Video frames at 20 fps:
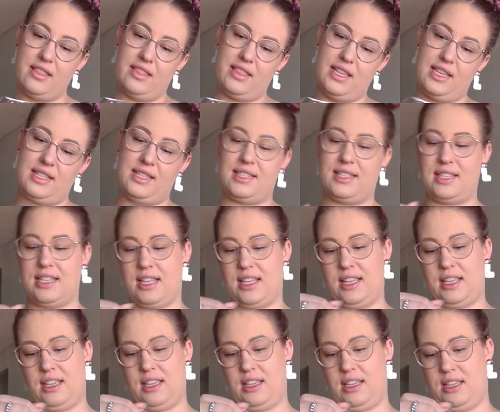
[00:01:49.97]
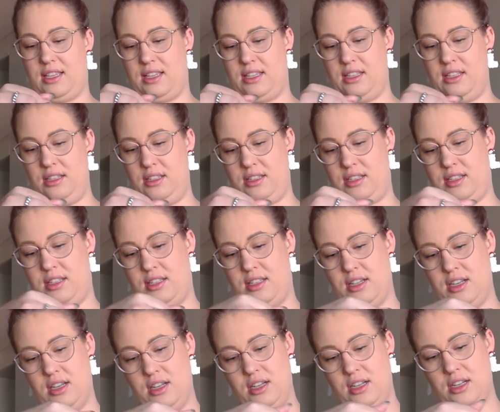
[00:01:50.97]
This is
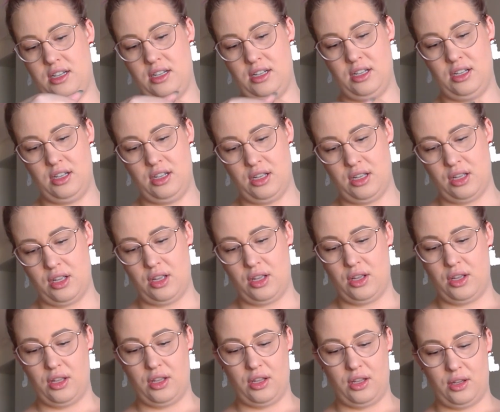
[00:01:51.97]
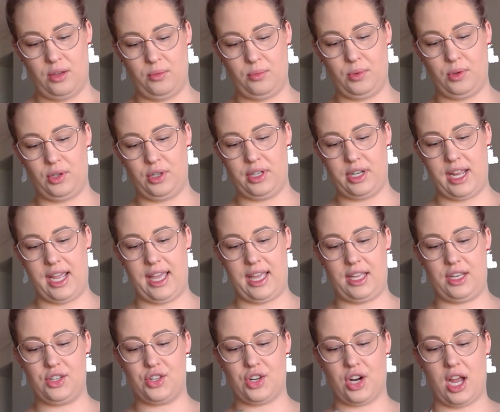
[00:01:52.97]
Wood
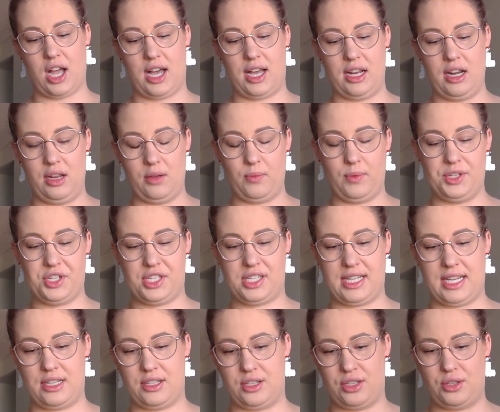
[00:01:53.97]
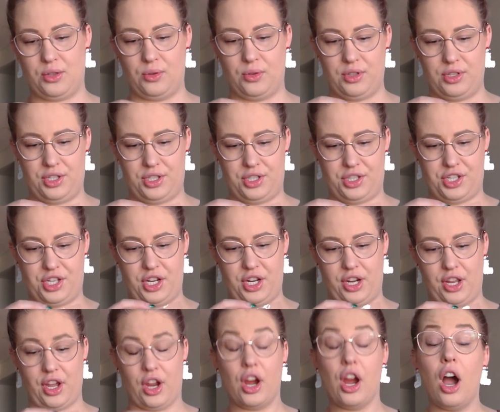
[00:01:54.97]
and Drad, which says Door
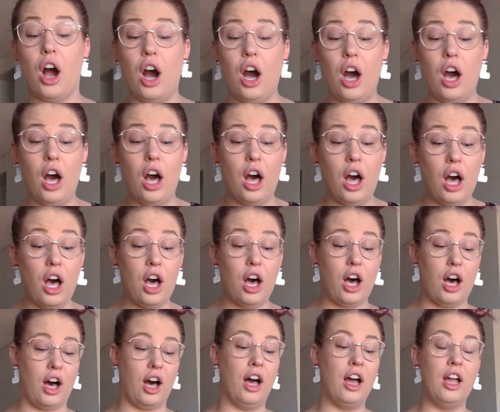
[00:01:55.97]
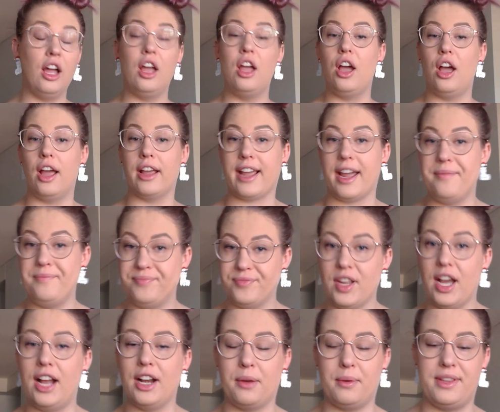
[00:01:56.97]
Studio. Oh, okay.
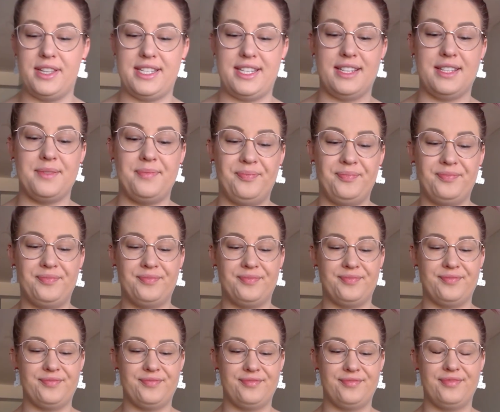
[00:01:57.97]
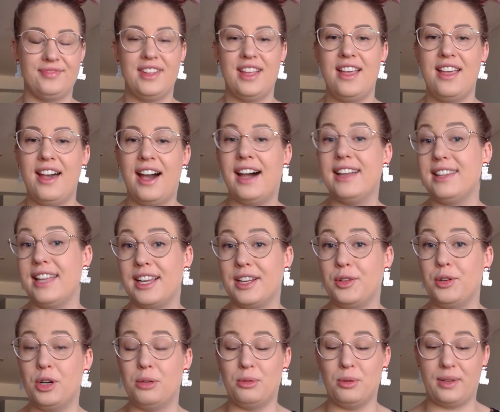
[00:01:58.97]
I know what this is. Unlike
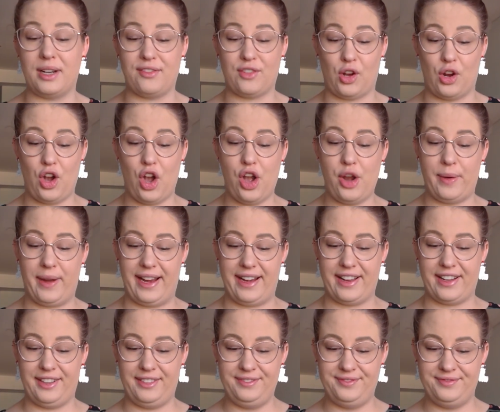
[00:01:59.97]
normal one, I've got no idea.